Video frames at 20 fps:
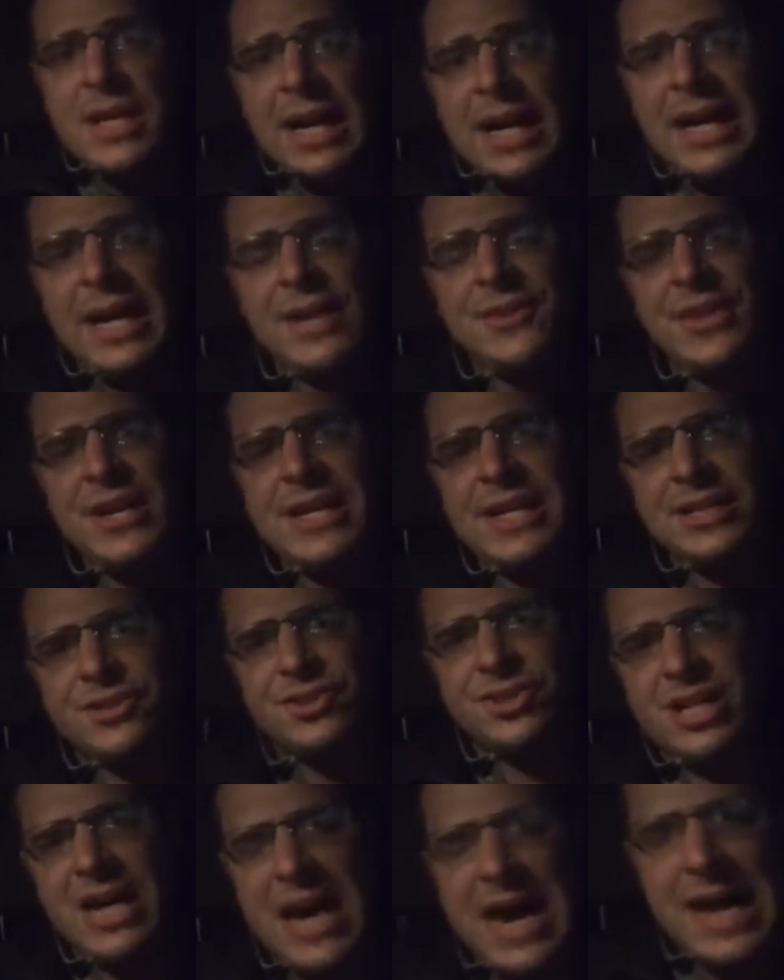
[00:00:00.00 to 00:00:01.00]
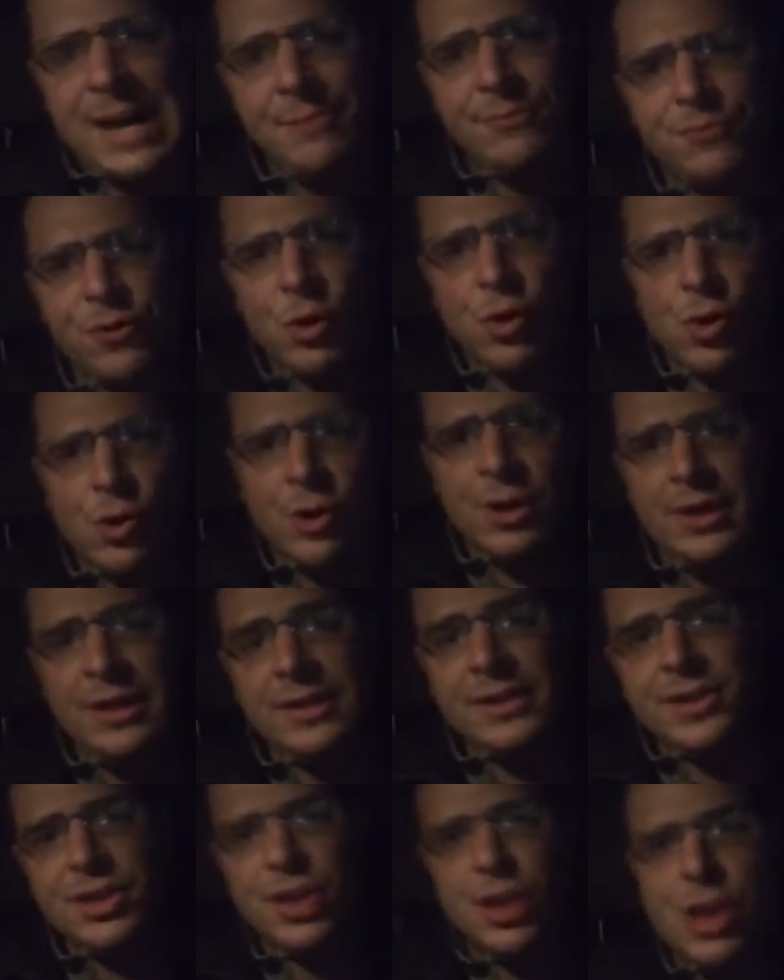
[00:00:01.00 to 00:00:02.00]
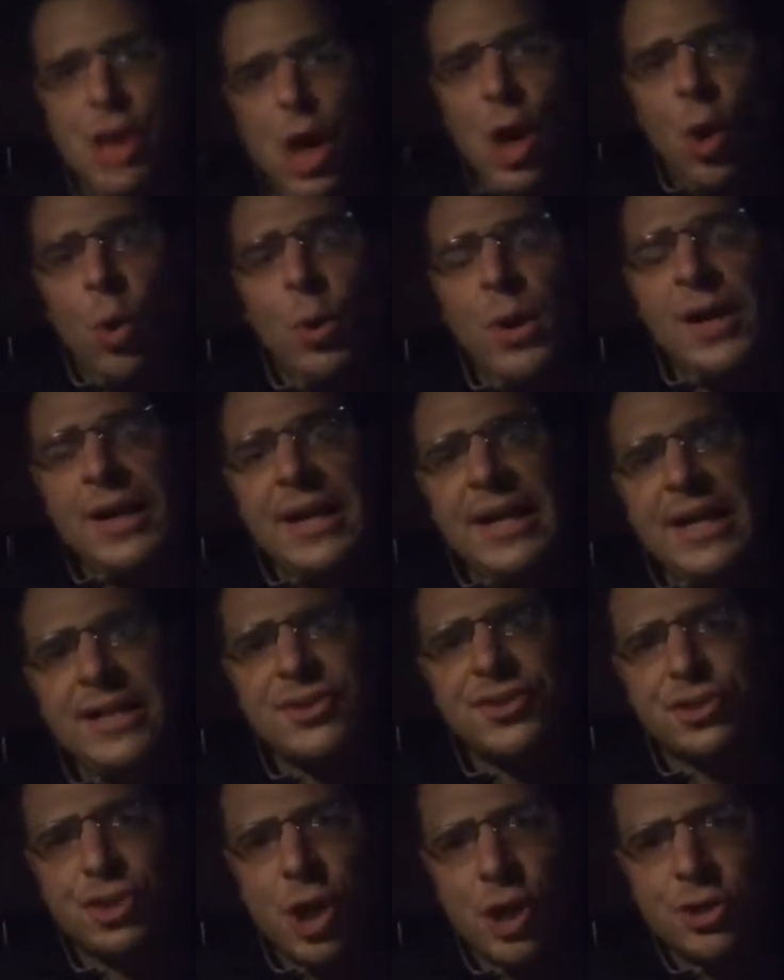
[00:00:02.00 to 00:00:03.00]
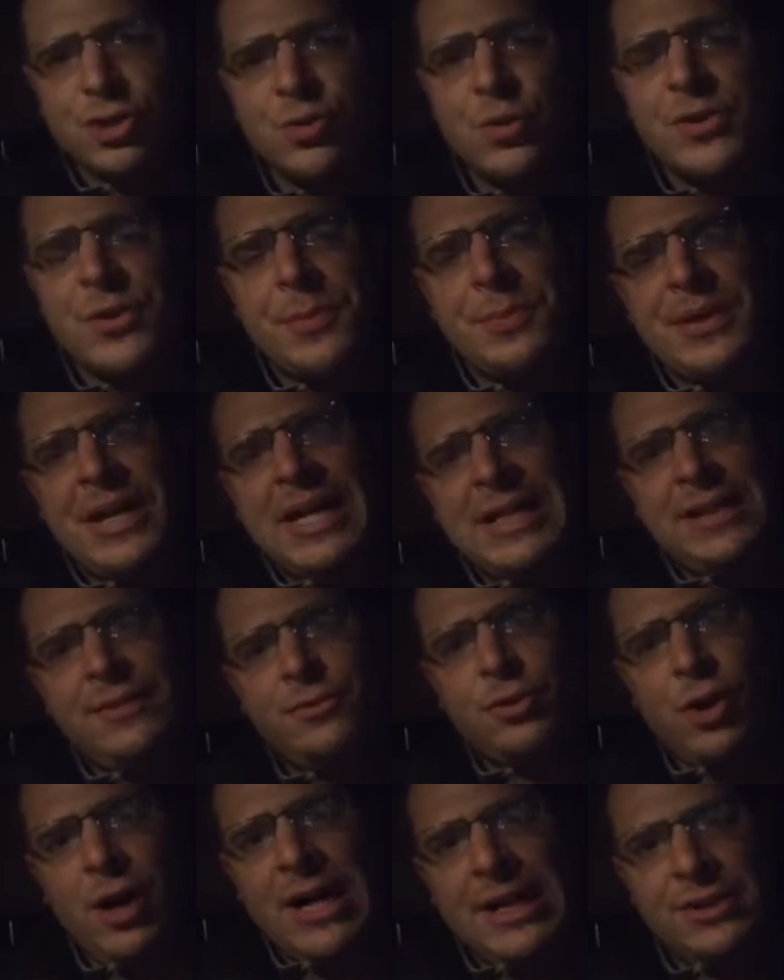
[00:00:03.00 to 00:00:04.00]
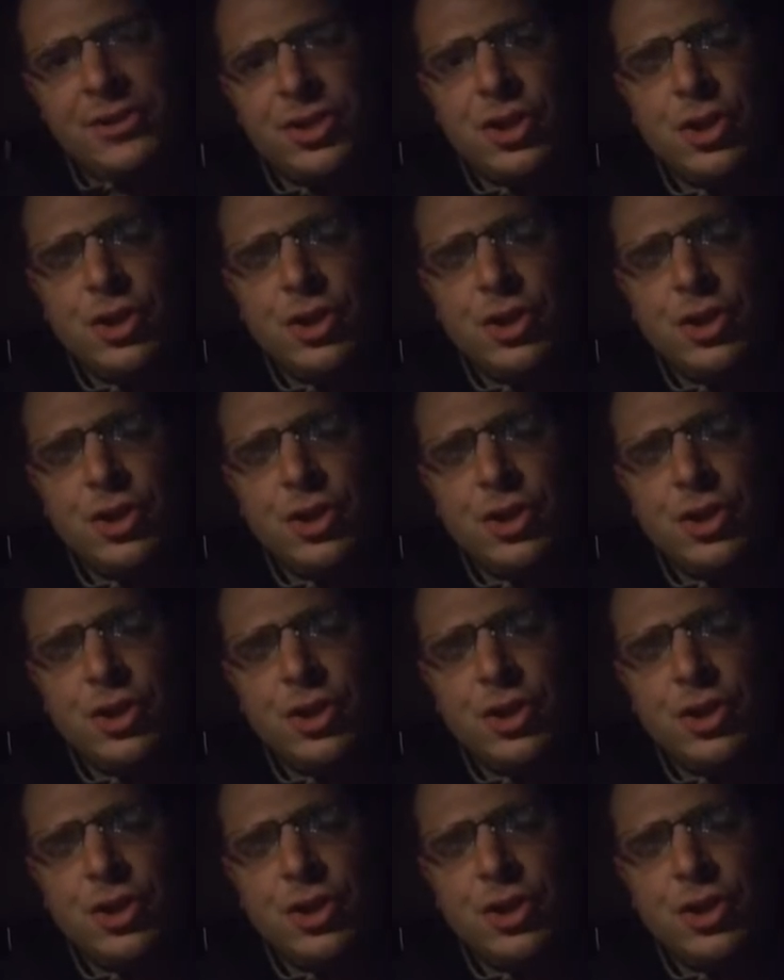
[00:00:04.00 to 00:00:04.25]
And I think it's time for, you know, it starts with the body of Christ.